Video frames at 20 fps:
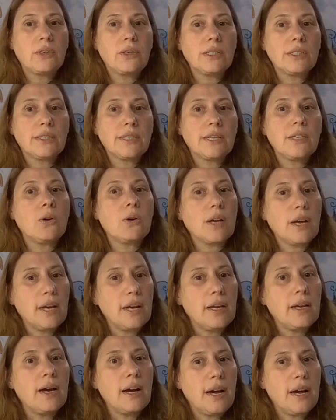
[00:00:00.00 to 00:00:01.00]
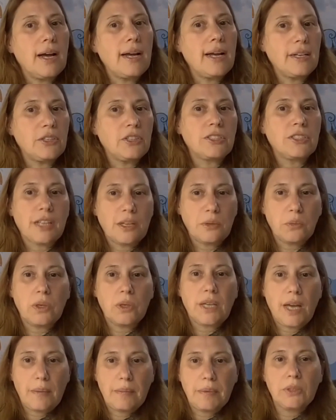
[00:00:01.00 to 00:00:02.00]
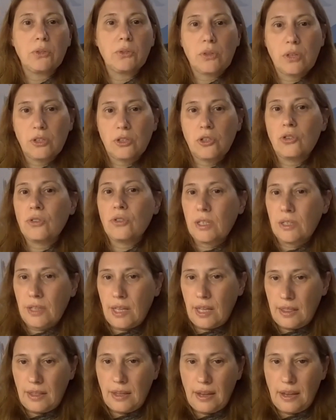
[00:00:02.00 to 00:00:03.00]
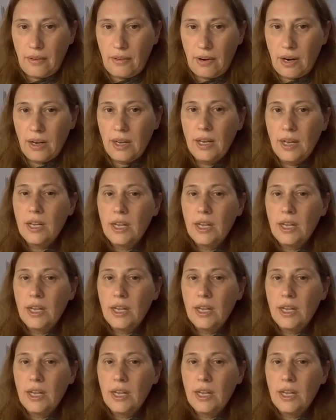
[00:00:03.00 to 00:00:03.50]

you can say, okay, I understand what happened to the Jews at that era.